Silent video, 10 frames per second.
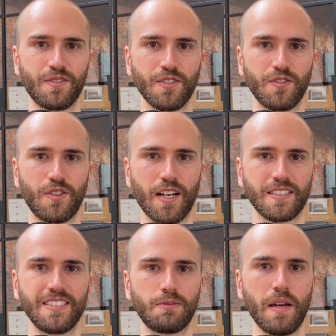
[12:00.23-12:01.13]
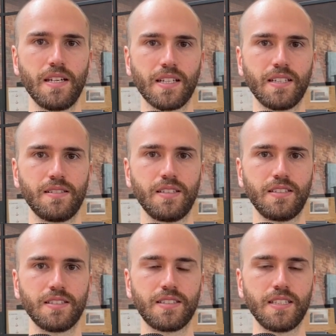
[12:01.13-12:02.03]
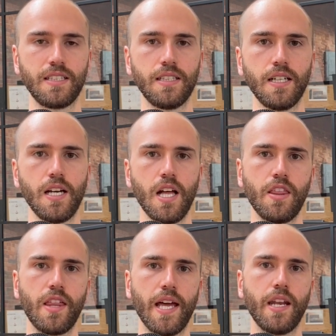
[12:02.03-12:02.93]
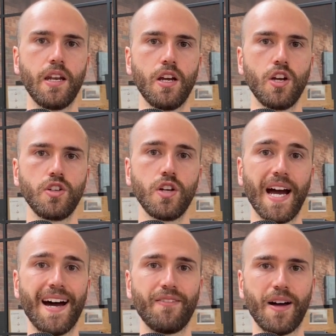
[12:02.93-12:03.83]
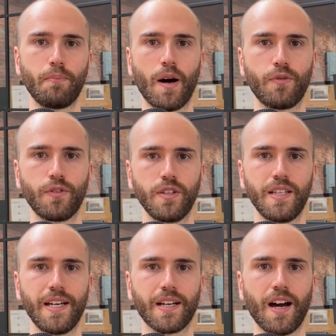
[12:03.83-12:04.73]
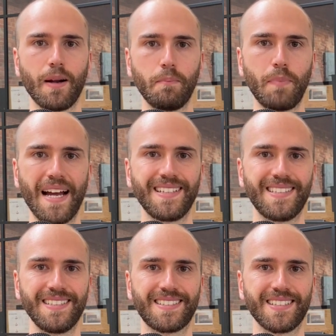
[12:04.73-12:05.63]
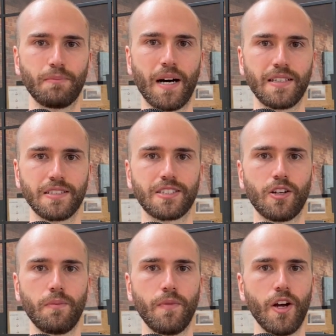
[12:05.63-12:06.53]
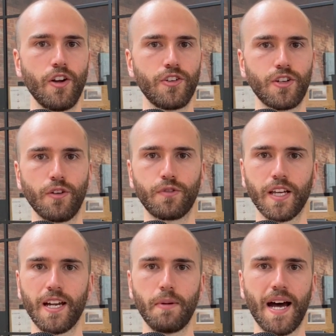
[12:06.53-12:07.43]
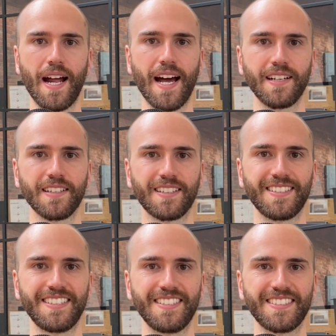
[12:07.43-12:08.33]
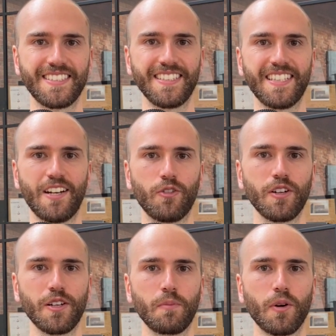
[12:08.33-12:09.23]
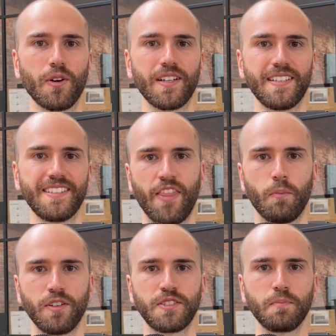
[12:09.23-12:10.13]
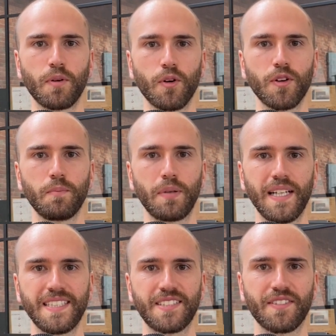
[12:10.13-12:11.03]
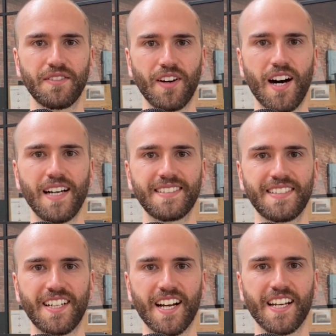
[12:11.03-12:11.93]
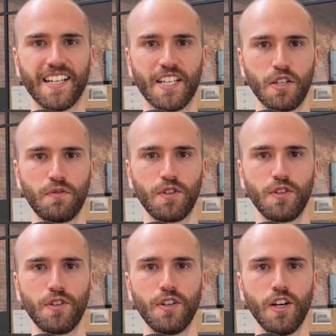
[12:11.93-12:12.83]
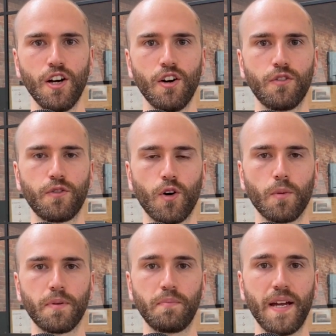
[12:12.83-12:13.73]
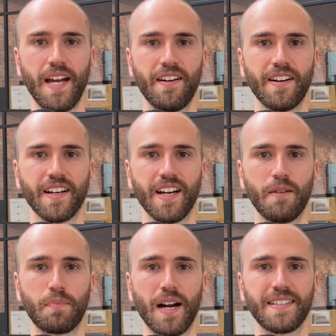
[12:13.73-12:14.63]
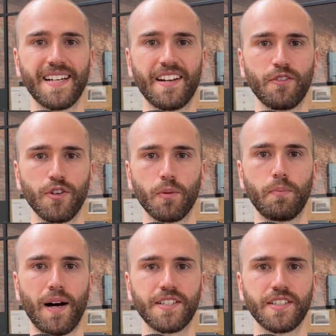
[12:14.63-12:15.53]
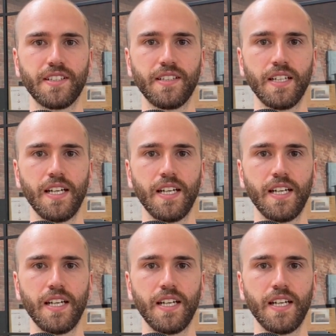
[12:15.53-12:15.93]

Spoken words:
for actually spending contingency, then you have that buffer in there kind of baked into the budget. So don't forget about adding the contingency in there, really important. And the most important piece of advice that I can give you for preparing a breakdown of your budget